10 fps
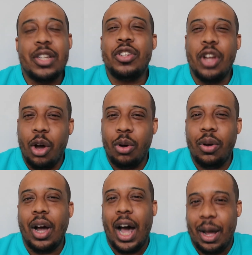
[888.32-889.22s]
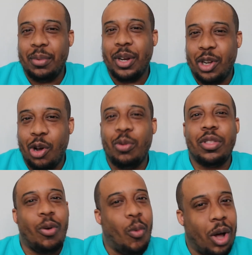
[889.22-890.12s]
No, I'm going to go
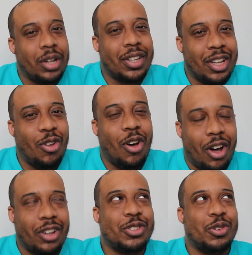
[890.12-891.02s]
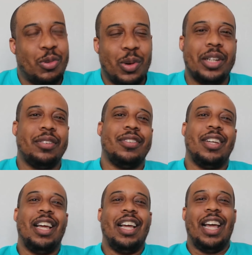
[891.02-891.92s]
with a 1-0 Arsenal win.
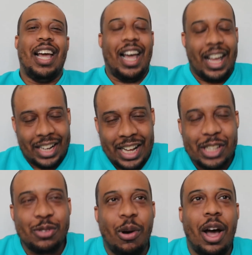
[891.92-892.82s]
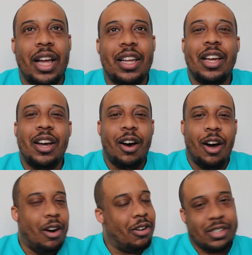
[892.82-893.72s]
And here's why.
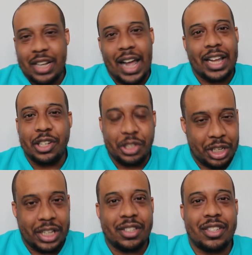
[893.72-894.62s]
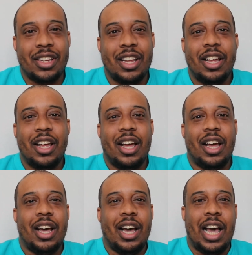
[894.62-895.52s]
Our attack is shit,
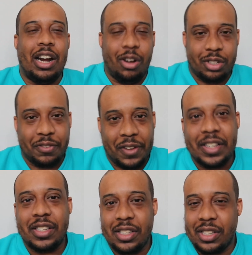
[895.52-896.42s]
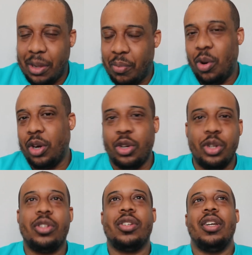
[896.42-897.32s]
and our defence is somewhat
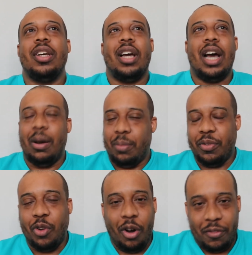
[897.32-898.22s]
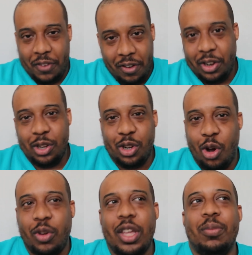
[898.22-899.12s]
good, and we've got a very good
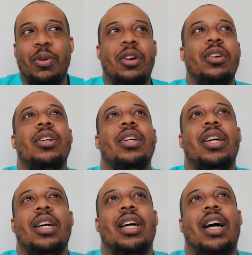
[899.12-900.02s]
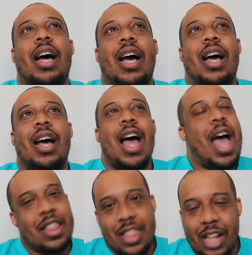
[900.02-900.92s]
goalkeeper, and